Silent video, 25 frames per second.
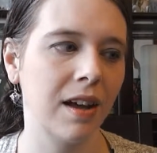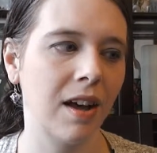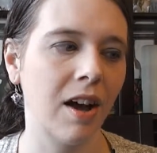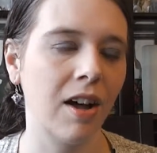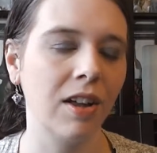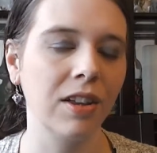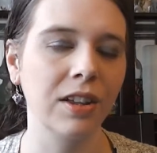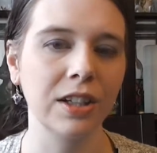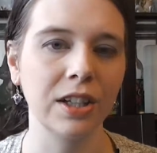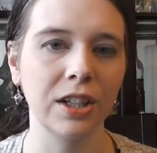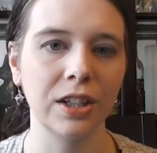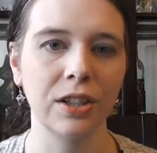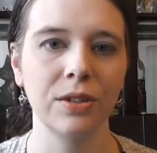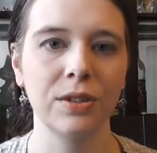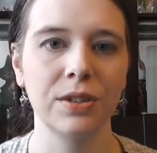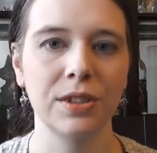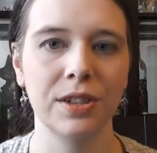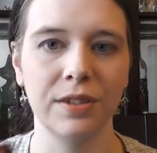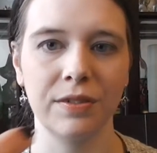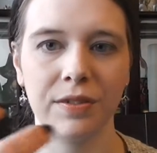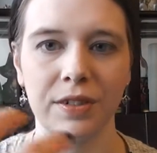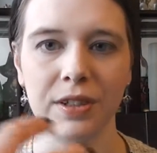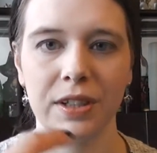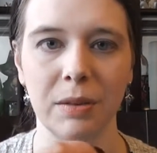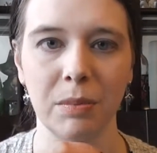
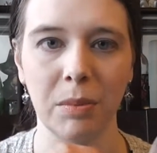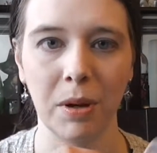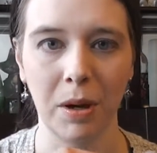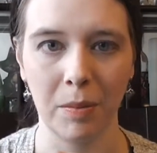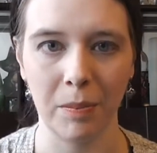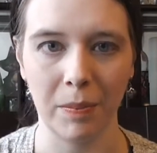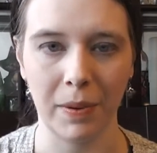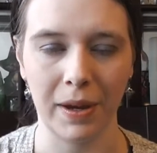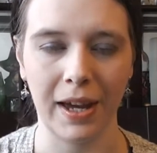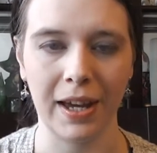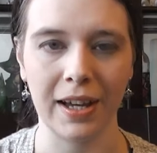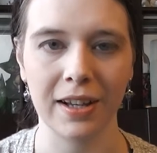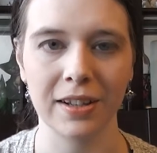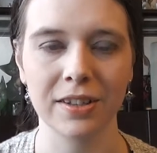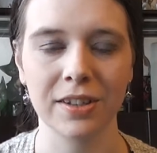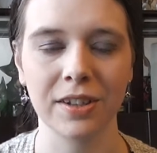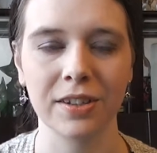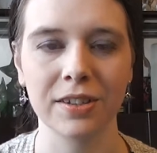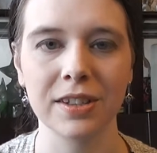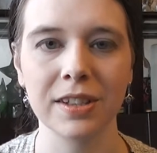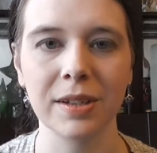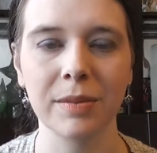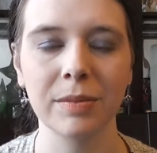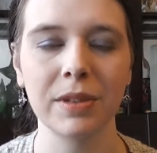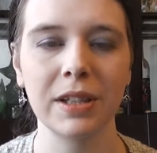all-inclusive in the pump bag.
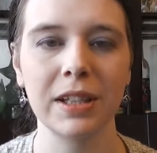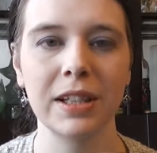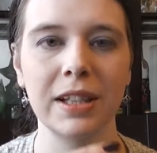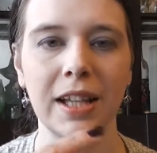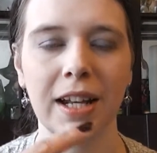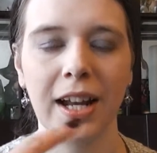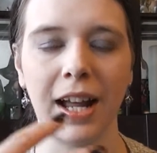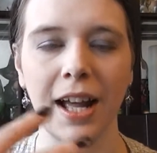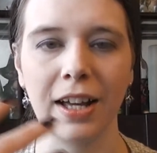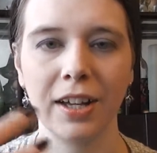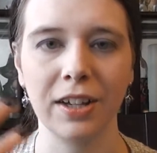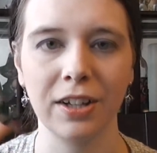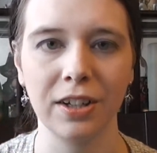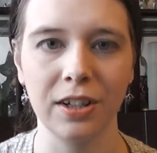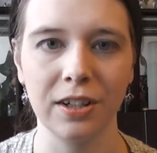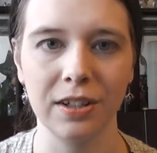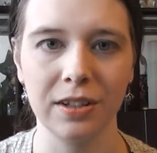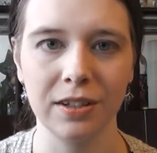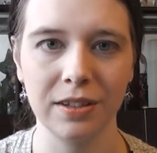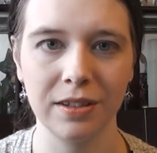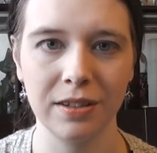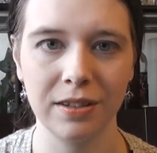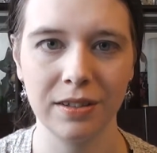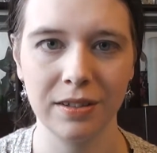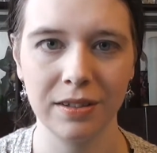So something that I
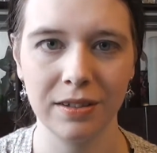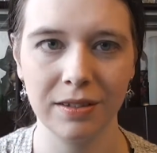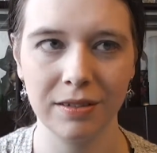could,